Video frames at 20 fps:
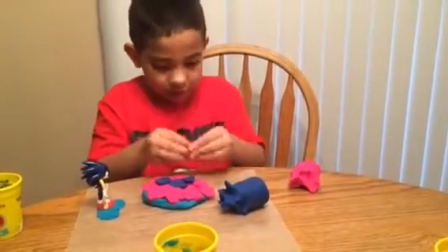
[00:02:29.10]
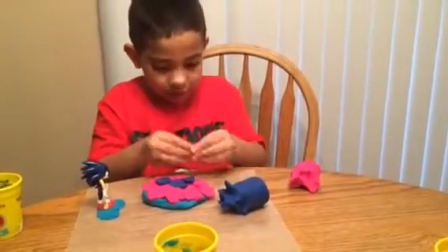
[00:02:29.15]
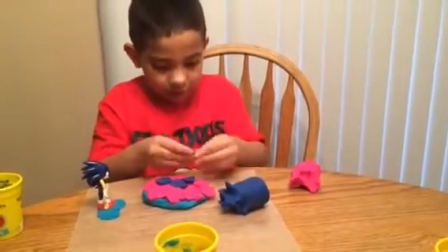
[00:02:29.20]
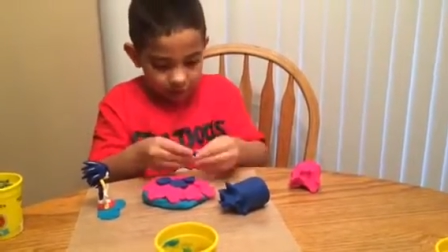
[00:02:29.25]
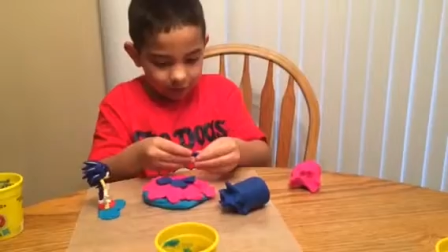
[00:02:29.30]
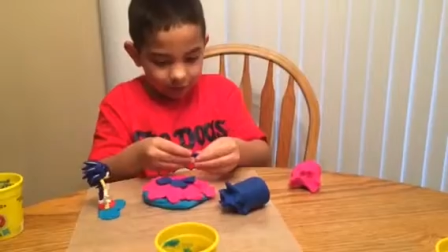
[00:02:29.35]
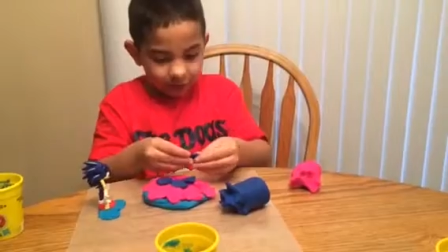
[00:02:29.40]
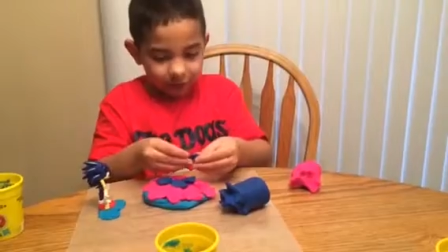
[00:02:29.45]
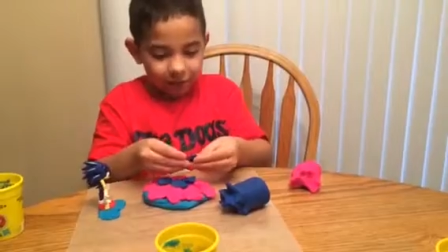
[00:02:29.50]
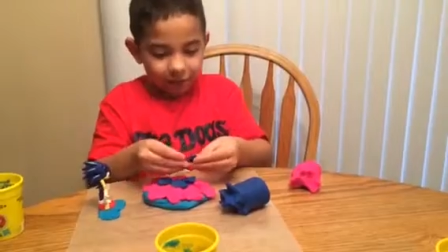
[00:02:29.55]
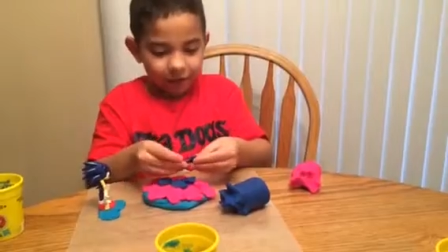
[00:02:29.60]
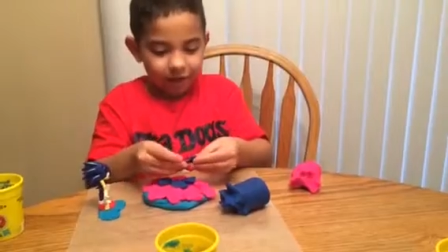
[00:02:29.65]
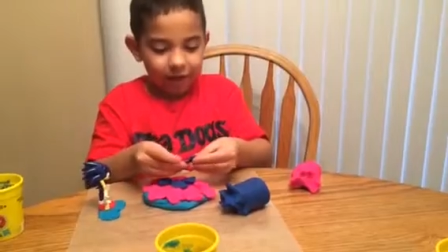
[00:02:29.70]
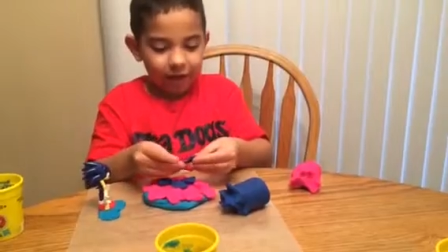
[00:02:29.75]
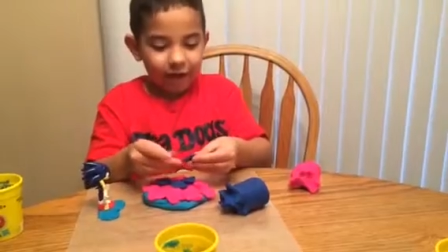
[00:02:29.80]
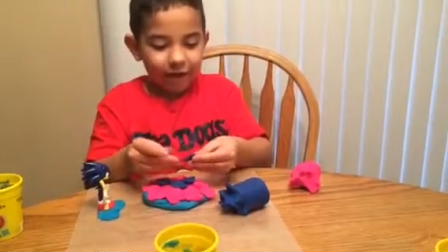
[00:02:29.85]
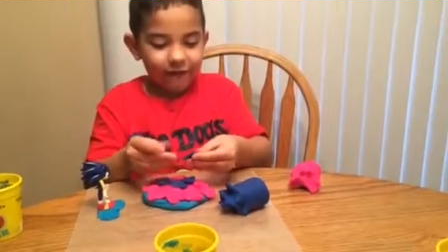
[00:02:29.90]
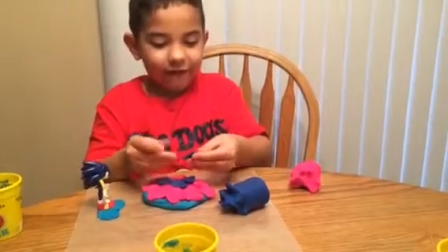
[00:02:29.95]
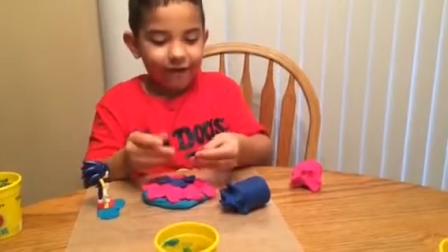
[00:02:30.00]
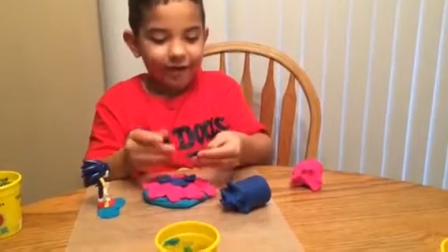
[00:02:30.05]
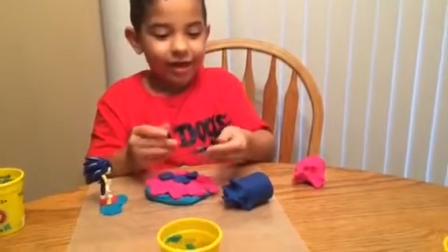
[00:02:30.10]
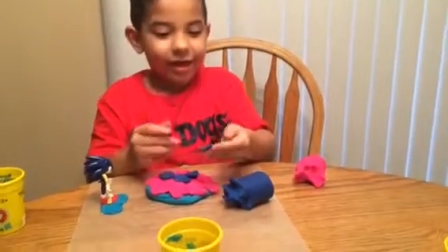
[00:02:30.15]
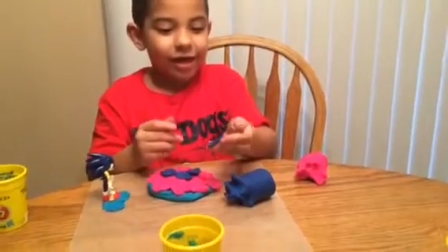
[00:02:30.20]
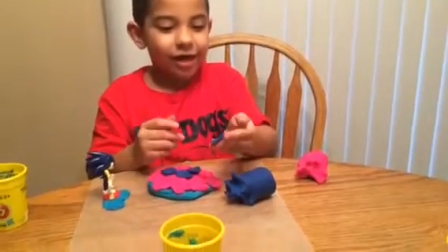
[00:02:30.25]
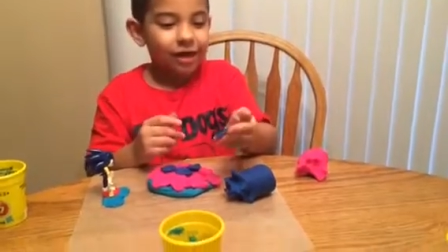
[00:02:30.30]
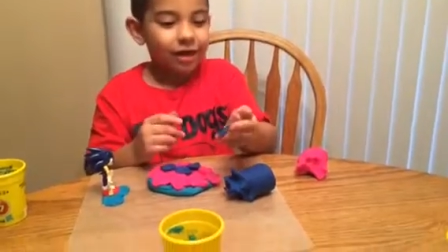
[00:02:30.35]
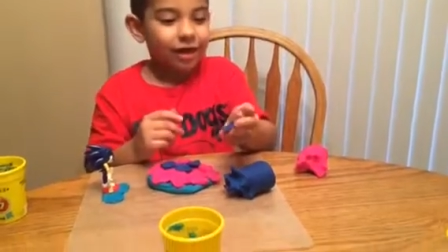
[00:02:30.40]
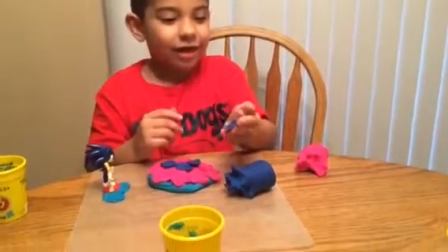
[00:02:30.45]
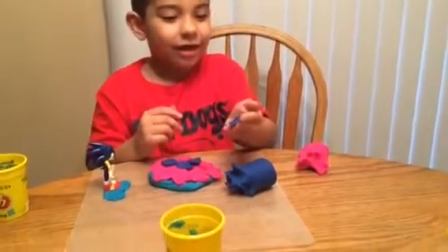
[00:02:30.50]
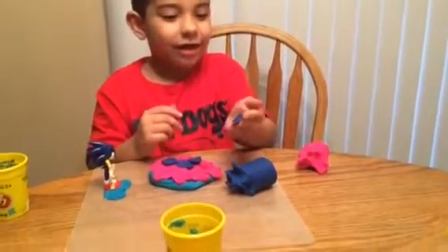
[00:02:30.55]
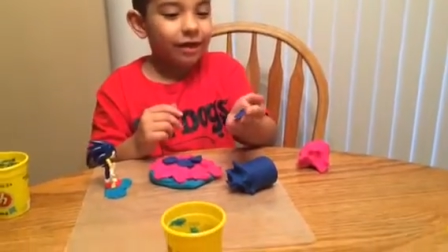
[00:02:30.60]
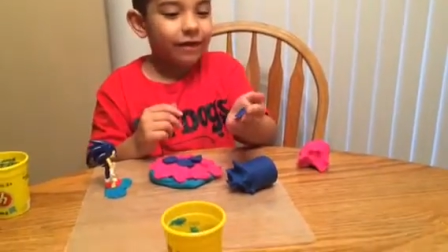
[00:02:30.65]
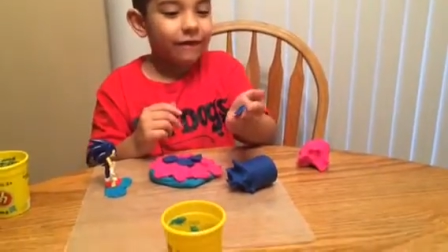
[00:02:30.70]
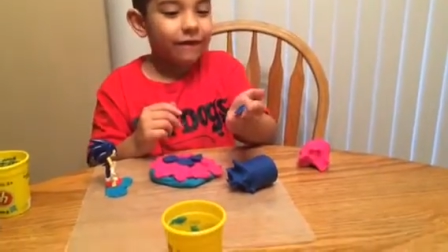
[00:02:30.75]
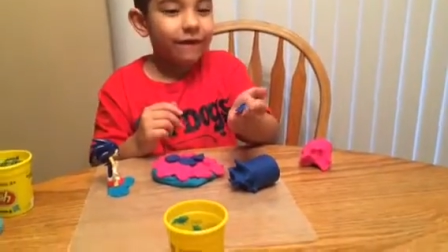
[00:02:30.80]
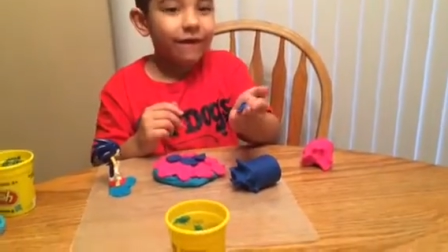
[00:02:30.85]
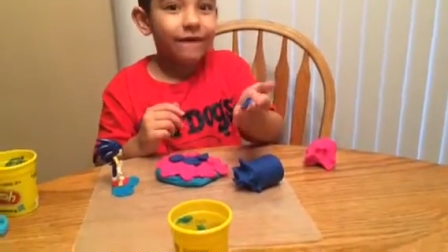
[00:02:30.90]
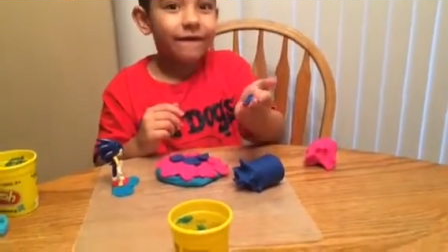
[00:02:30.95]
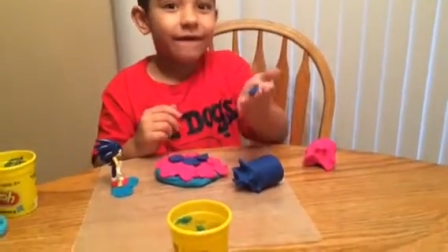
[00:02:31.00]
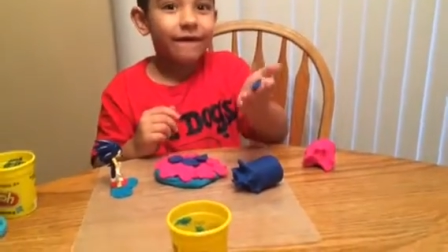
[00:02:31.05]
Look, watch this. I made a little
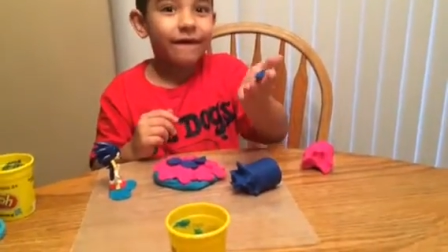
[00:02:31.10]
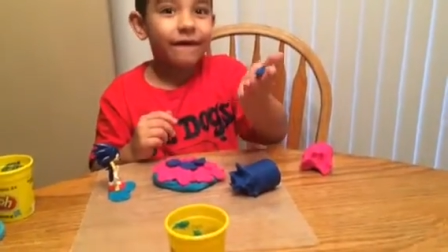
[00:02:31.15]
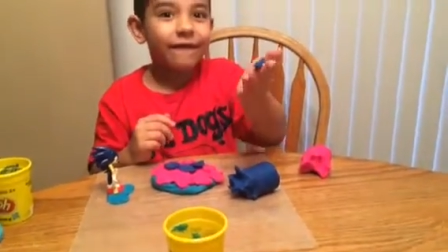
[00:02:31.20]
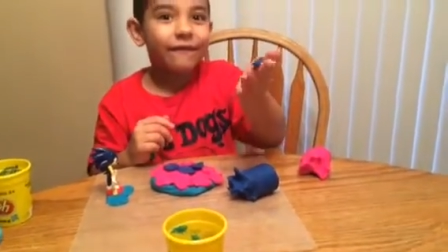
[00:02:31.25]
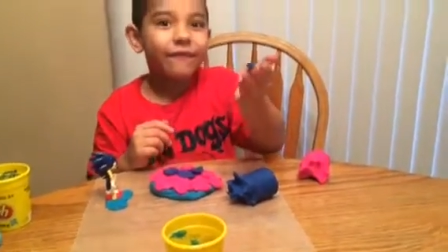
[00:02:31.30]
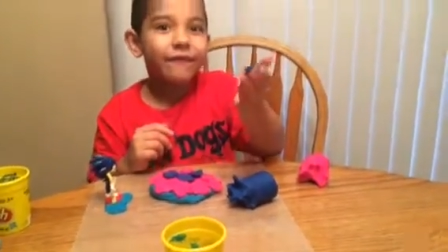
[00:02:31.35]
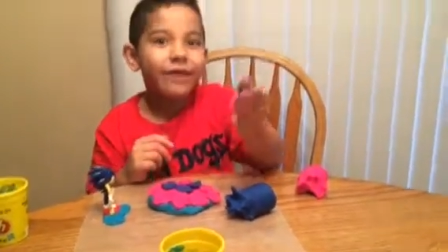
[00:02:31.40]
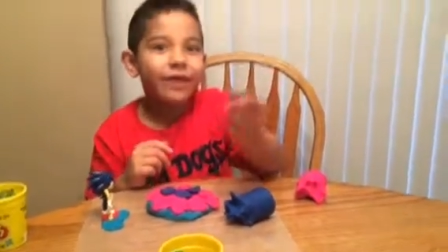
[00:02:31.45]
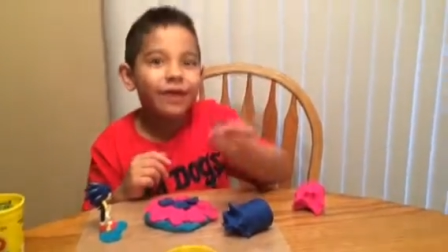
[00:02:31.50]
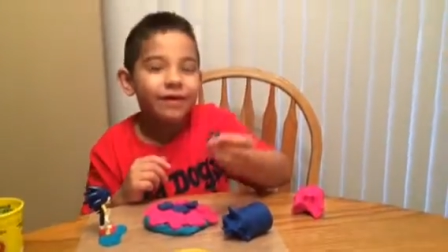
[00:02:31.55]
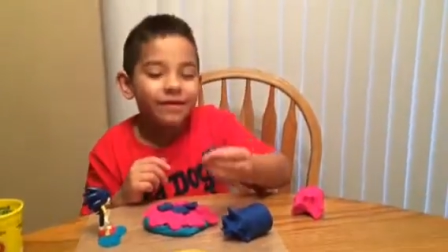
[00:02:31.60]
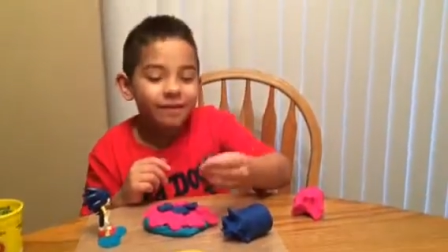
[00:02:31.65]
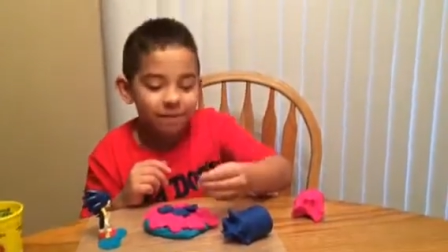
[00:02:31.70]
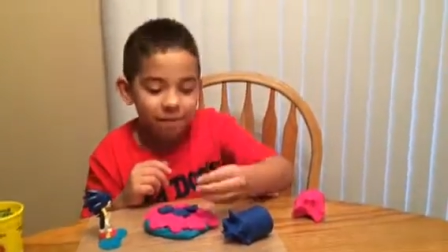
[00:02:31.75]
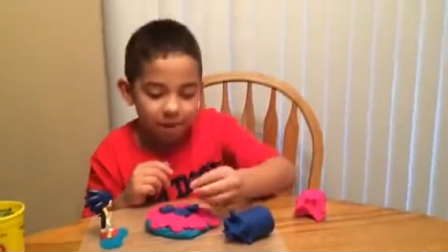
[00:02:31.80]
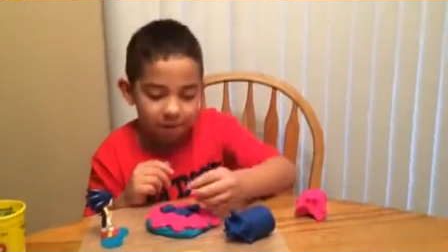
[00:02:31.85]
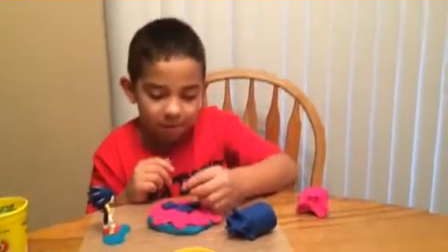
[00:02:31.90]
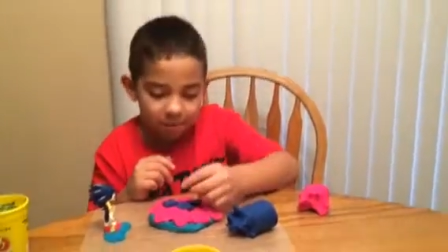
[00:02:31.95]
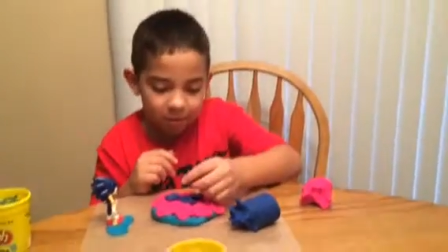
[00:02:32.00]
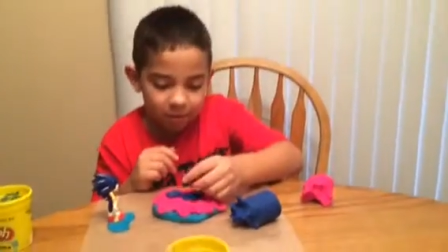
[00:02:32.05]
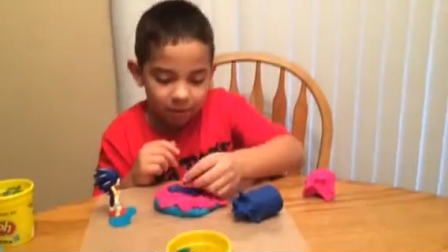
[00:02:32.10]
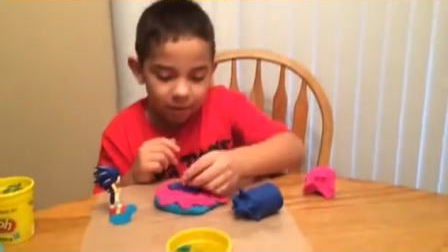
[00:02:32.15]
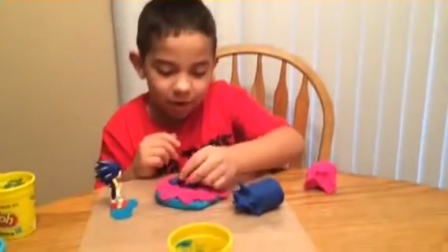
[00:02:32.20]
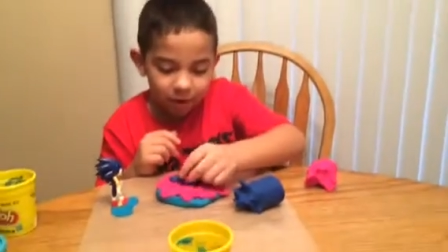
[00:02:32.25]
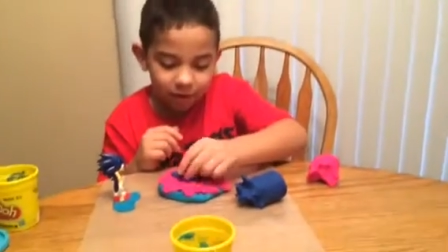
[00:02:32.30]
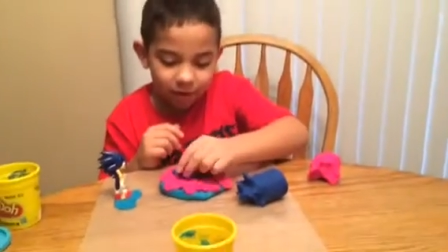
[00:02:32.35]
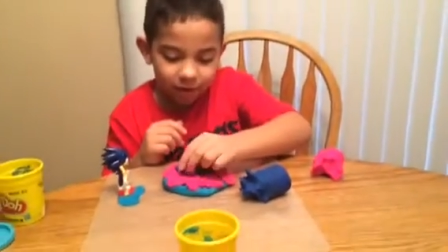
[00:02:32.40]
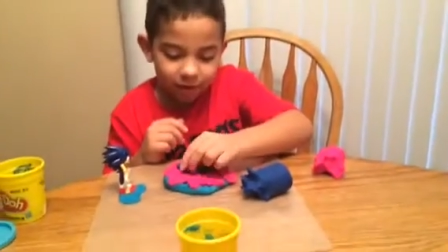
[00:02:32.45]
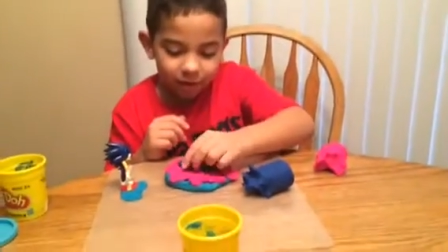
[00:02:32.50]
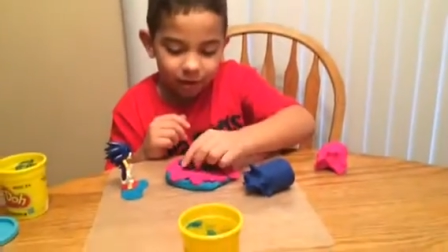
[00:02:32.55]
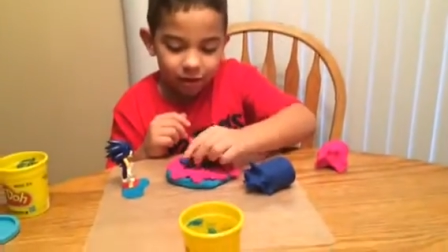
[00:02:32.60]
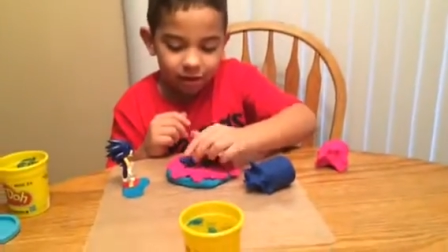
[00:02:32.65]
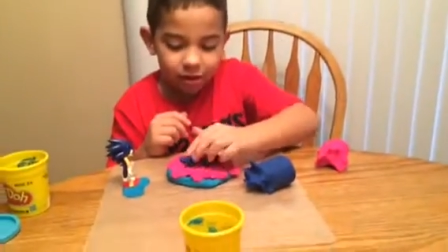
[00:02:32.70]
bit of a with pepperoni.